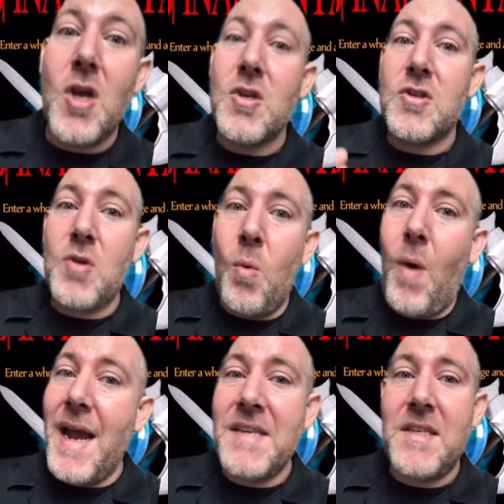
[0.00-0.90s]
So
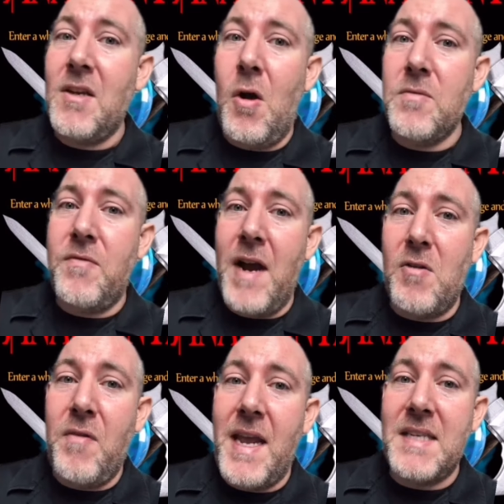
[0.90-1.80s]
why is it called Final
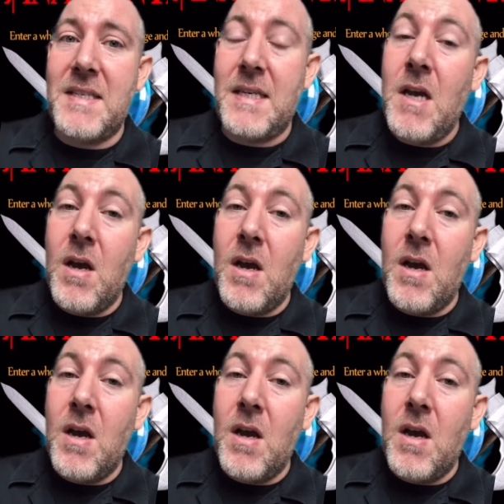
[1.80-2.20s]
Fantasy?